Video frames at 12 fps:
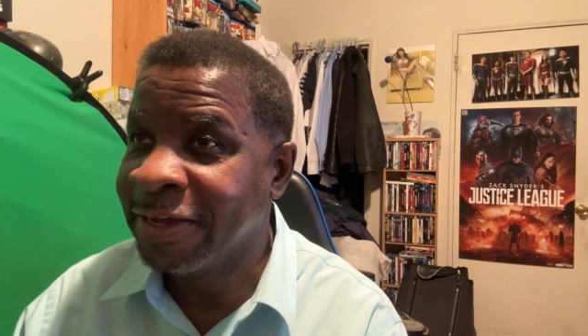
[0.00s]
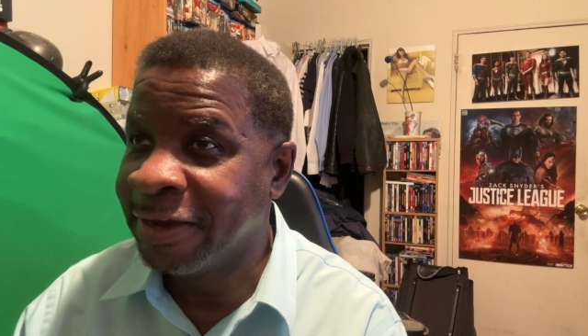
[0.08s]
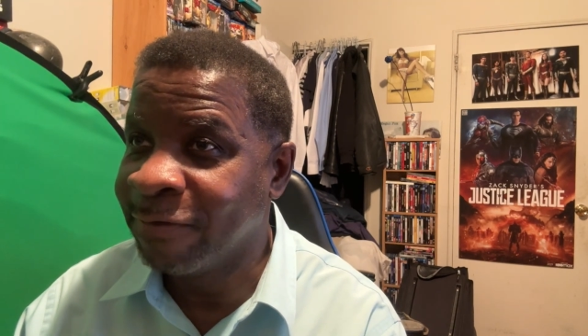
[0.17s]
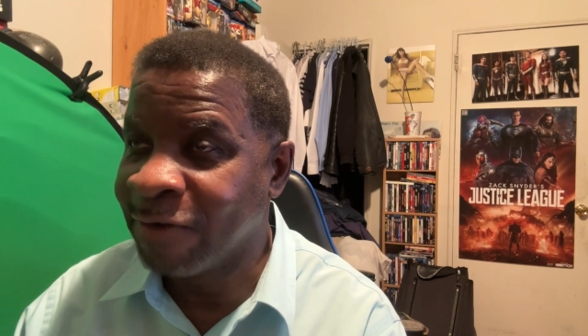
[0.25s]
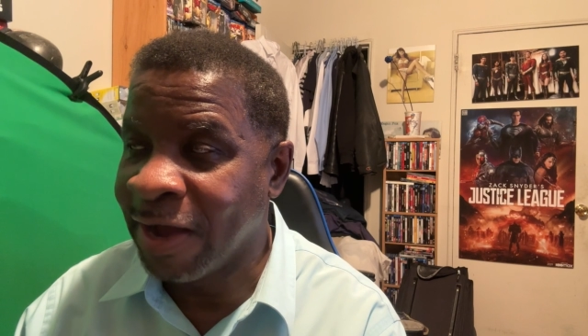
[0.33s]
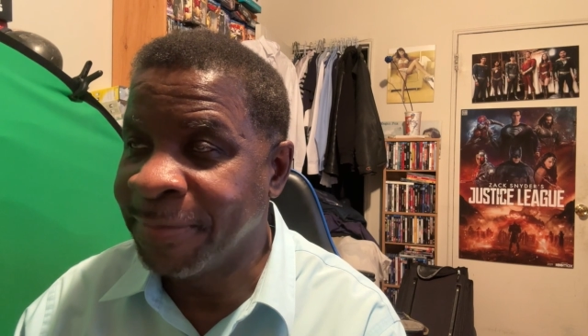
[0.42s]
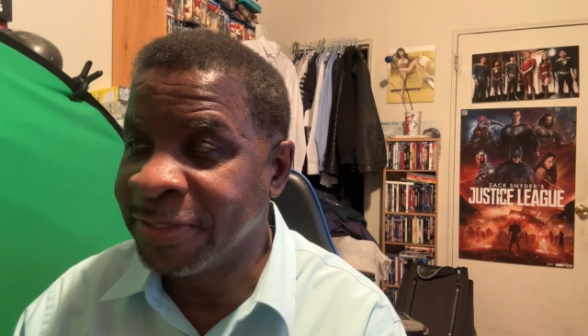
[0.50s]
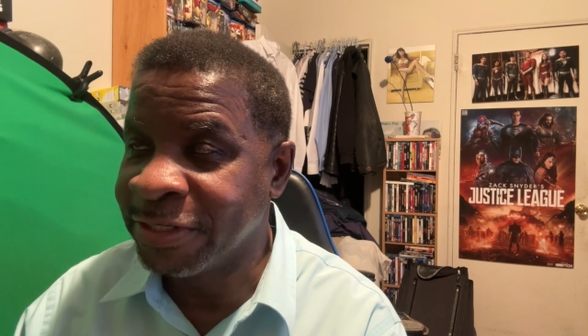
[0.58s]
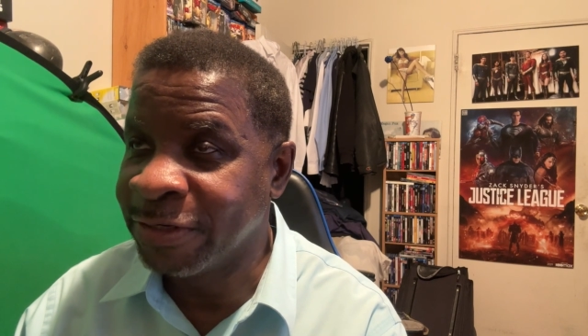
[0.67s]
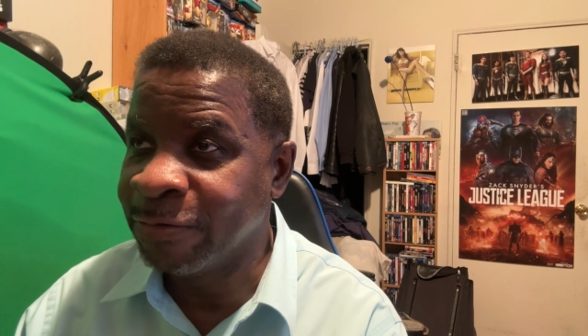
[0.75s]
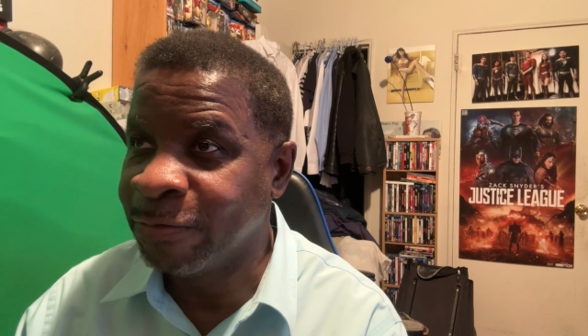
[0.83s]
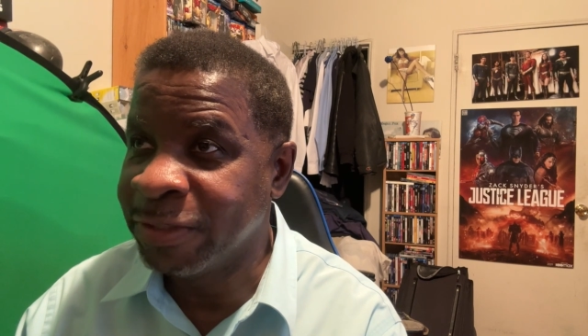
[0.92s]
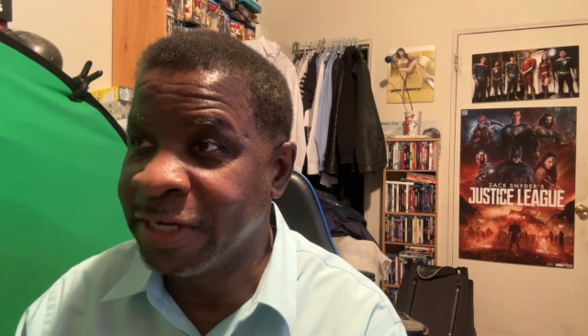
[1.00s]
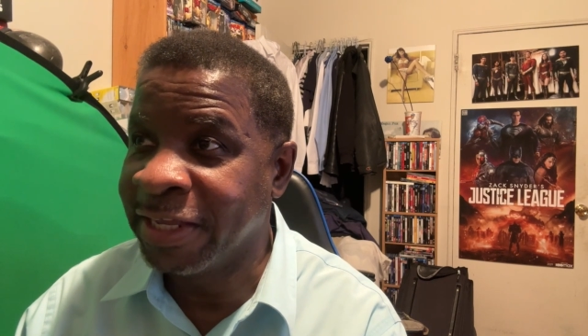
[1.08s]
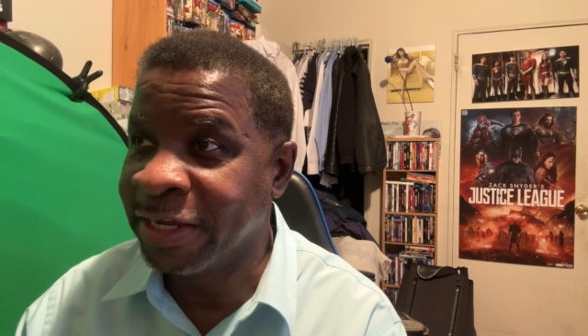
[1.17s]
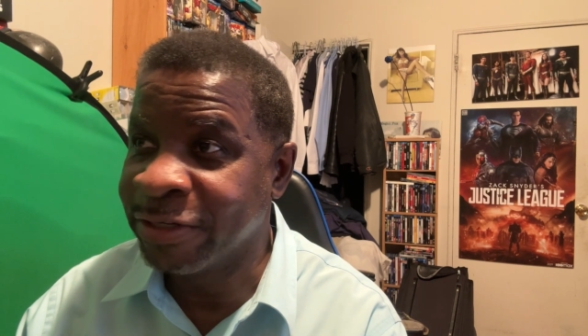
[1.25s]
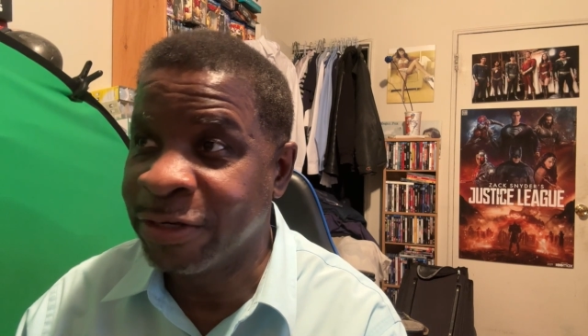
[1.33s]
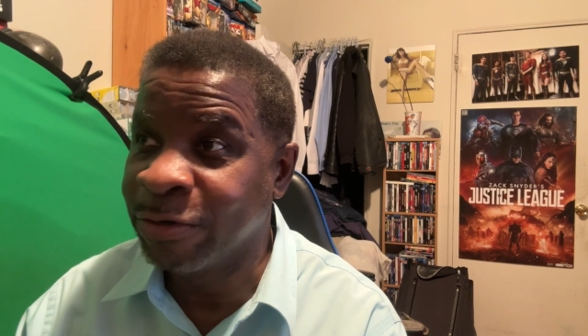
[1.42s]
get a Robin suit, which I
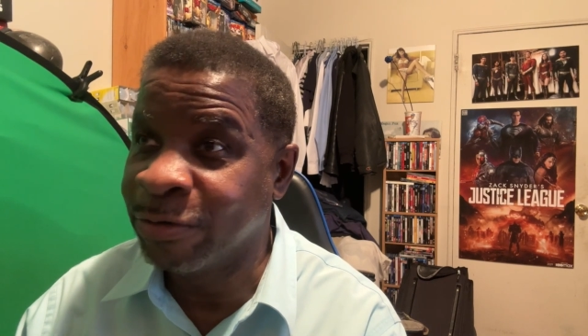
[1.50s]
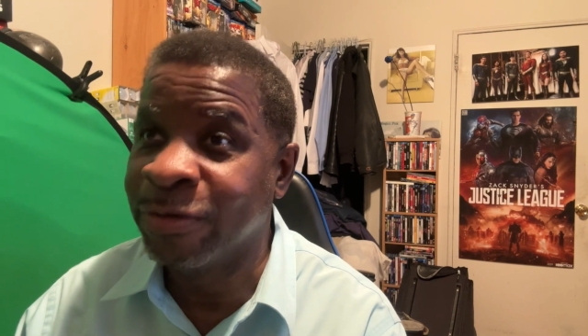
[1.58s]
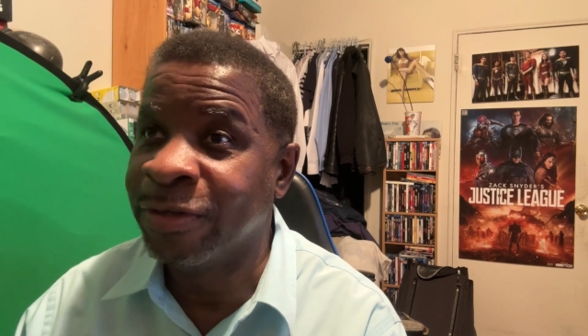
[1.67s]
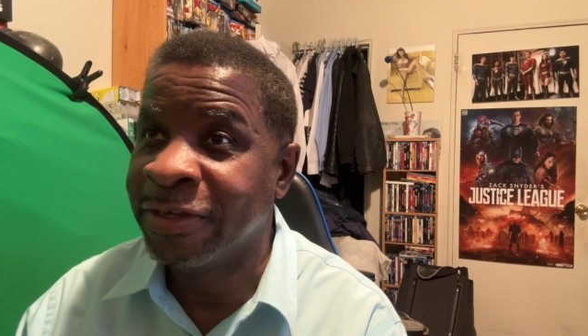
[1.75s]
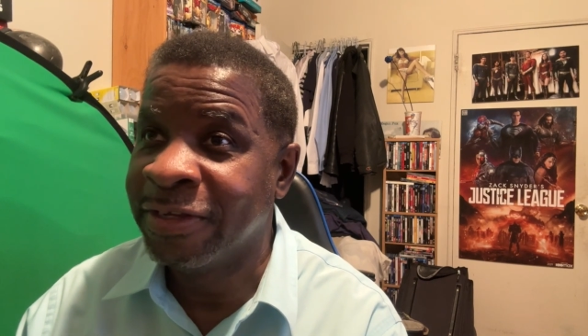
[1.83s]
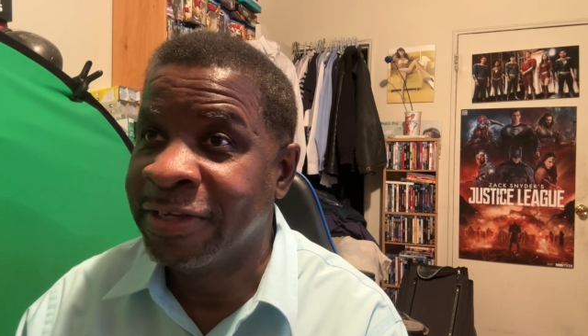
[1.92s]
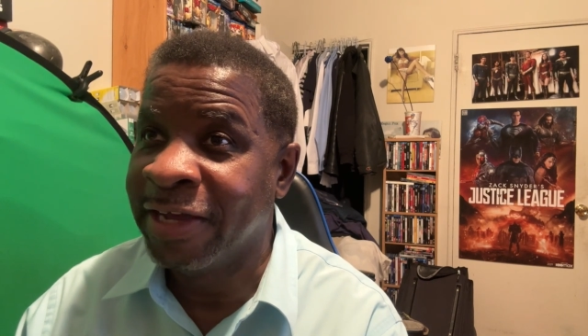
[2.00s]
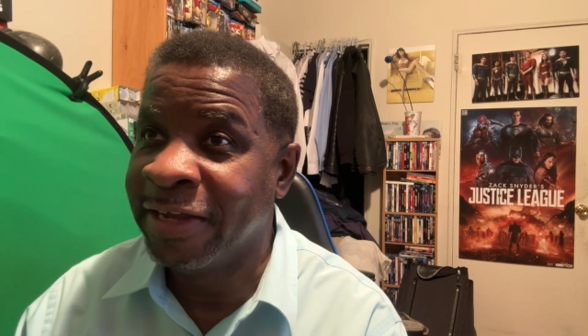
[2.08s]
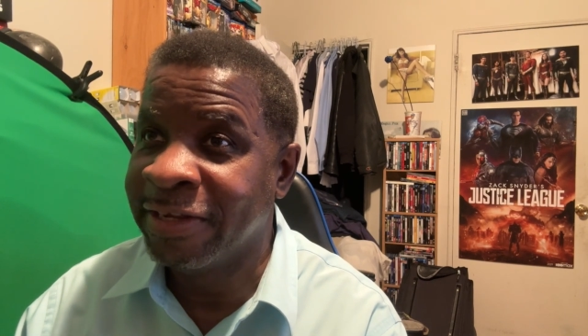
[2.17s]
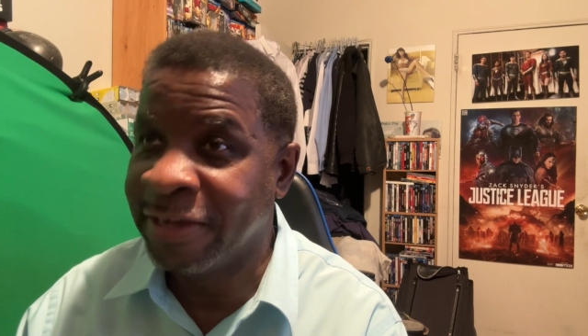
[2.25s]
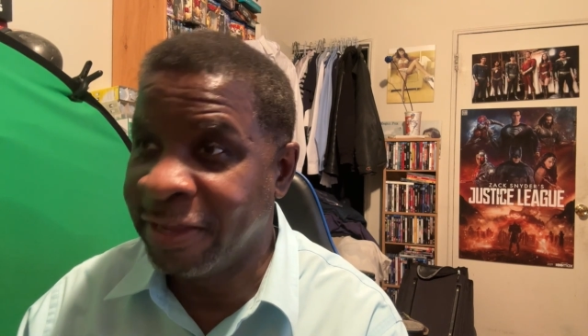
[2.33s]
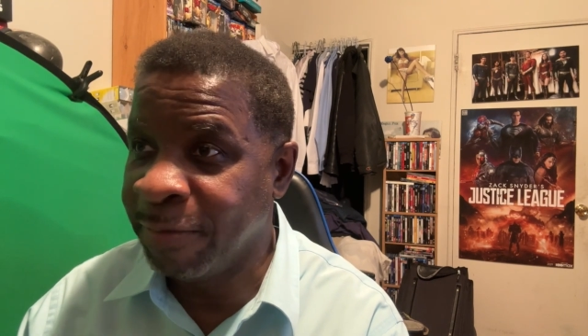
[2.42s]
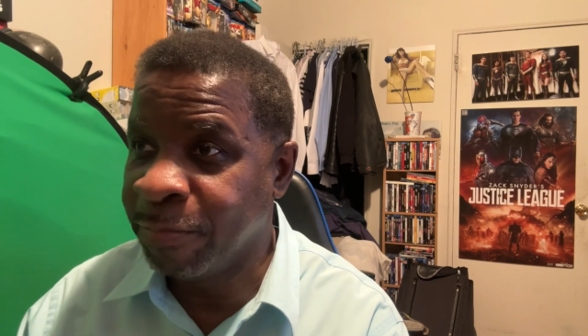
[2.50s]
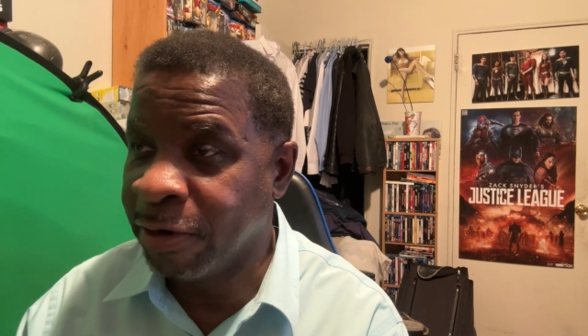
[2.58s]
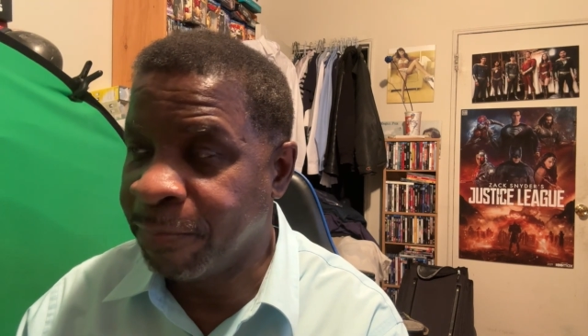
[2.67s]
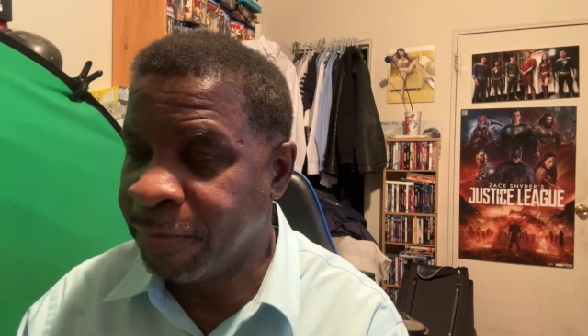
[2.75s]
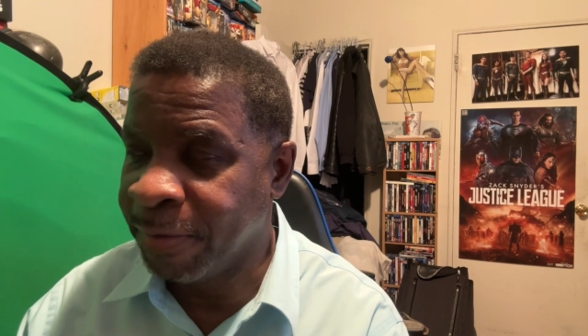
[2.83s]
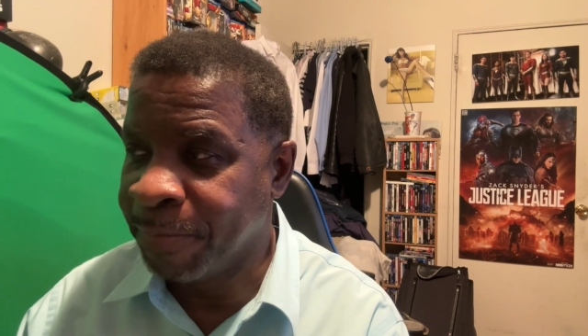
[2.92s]
think is cool. And they
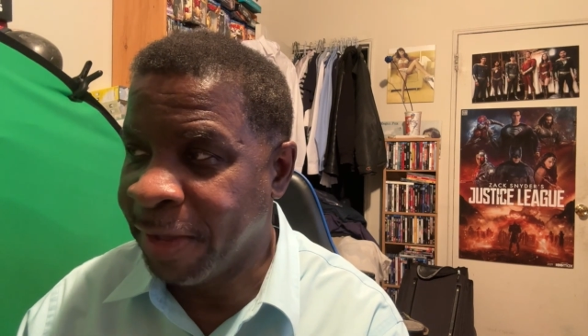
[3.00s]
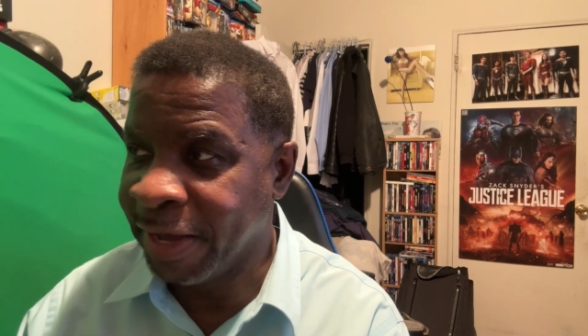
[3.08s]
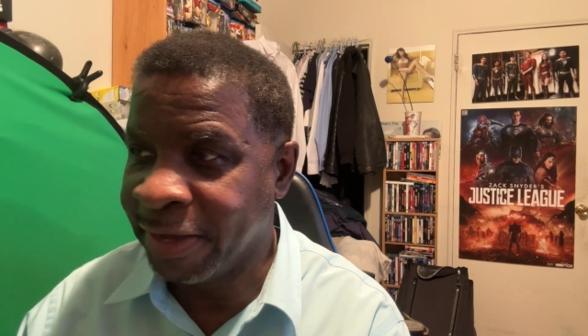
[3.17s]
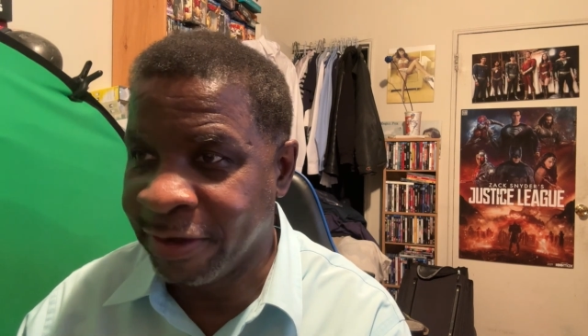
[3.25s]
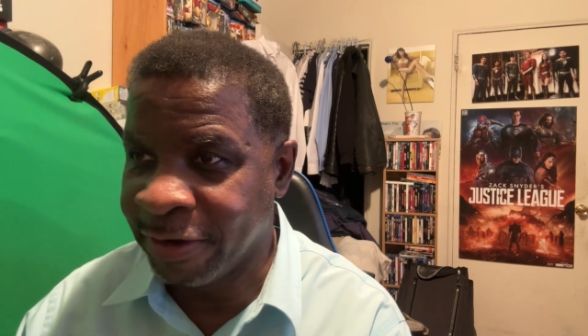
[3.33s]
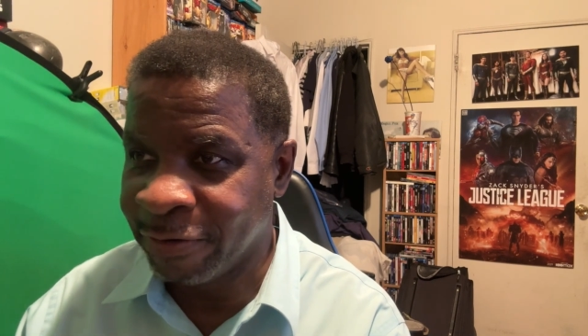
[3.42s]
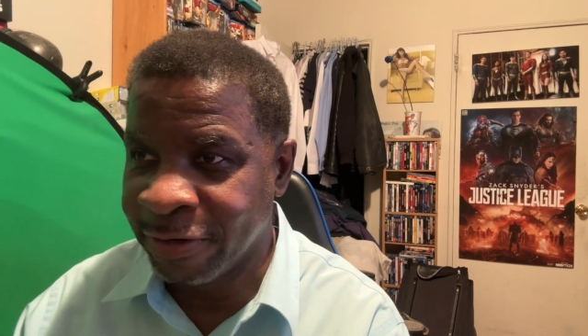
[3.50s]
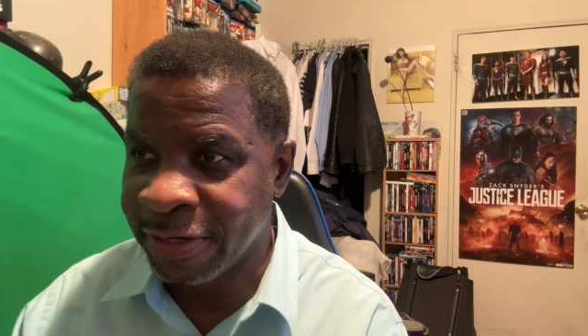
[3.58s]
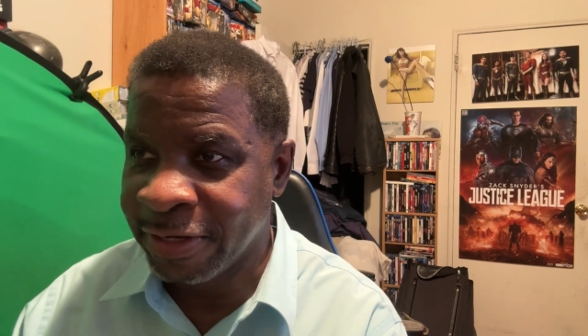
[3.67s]
brought back our